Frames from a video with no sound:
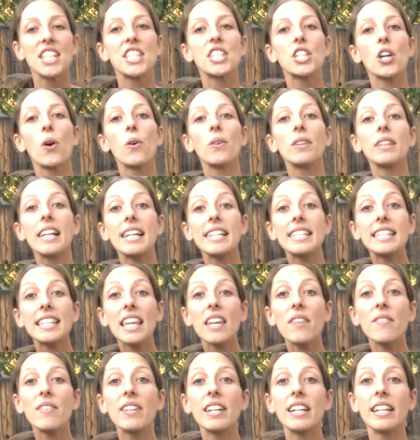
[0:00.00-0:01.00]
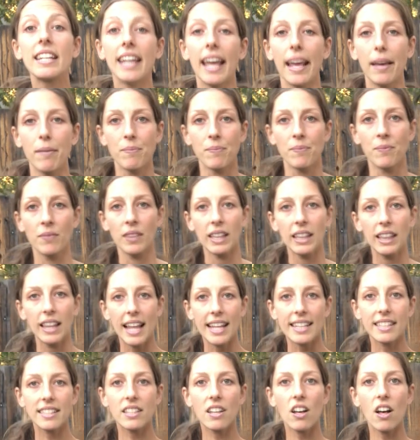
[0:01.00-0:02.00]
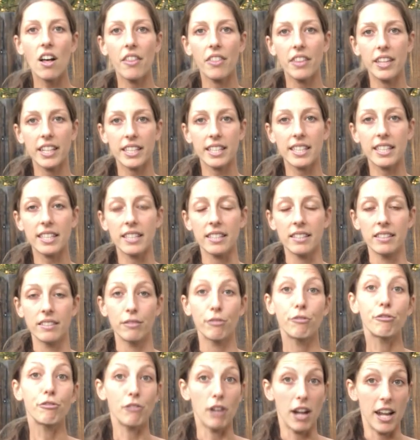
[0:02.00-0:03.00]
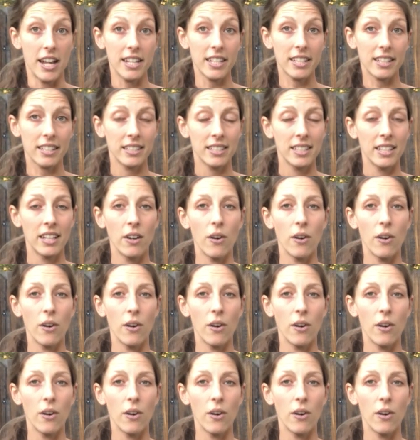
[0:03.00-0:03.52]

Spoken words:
So let's give it a name. Let's call this front